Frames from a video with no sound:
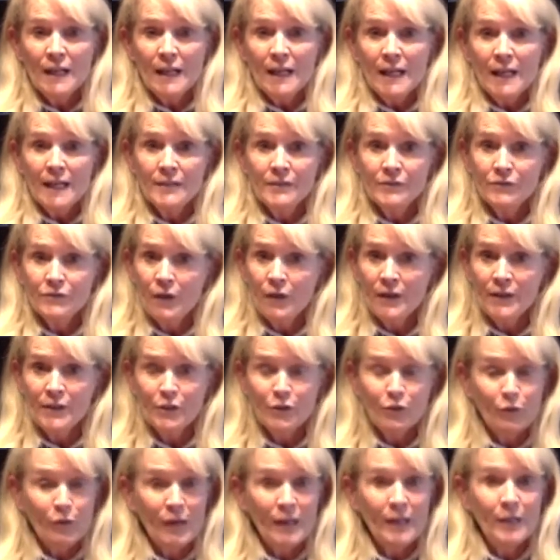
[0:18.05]
is trying to
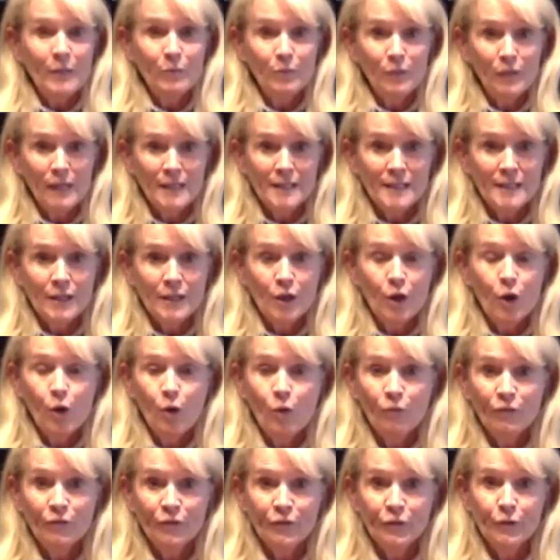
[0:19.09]
create a place and a home
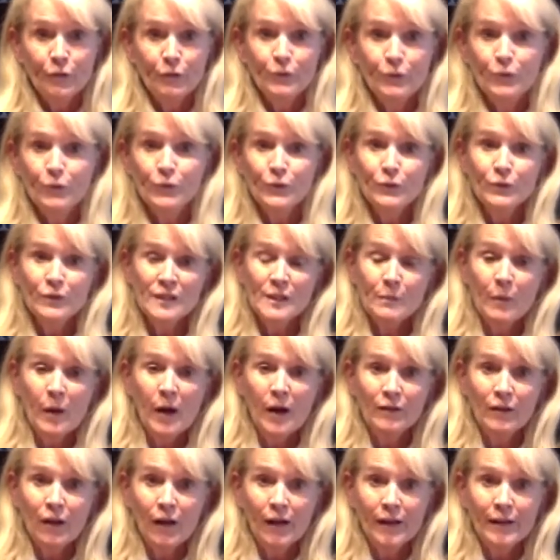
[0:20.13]
for you to do a
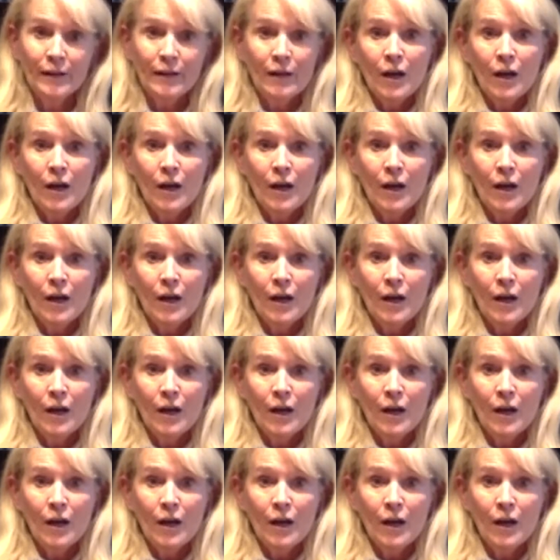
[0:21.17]
spotlight